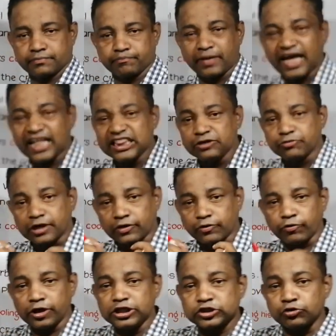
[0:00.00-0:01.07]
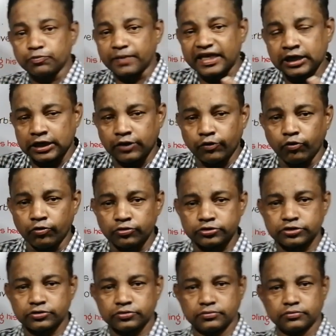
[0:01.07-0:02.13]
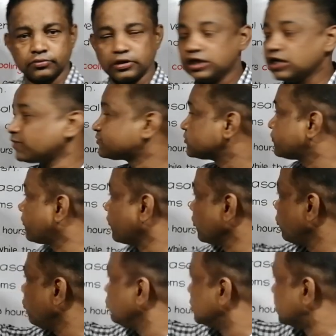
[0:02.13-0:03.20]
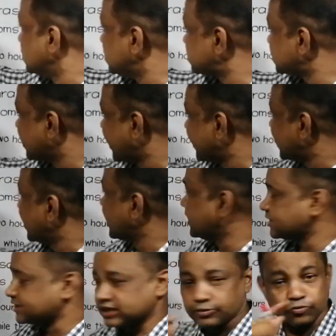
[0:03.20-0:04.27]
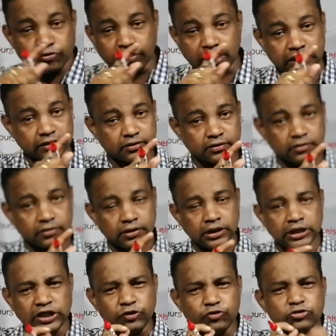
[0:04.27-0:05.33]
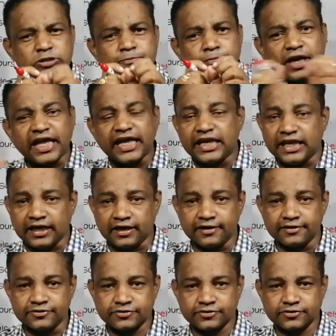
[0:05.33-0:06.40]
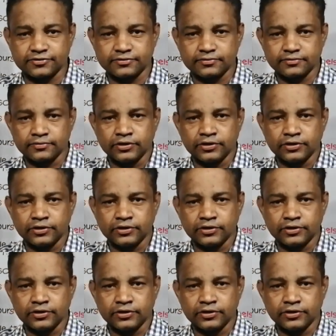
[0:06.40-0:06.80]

When you are going to make a note, you have to follow these guidelines. Number 1, use plain English.